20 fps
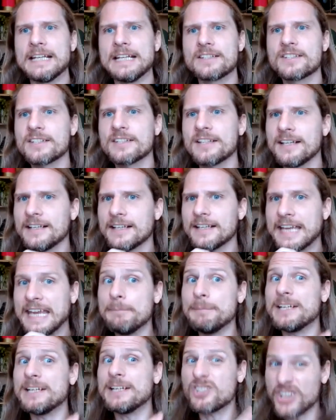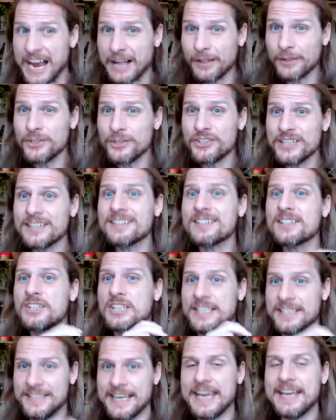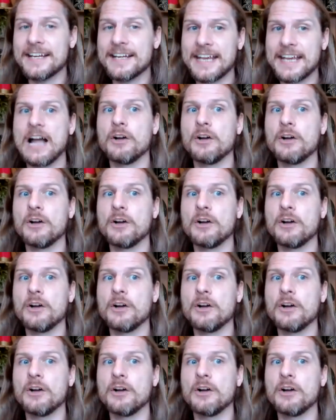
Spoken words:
it's can be challenging today to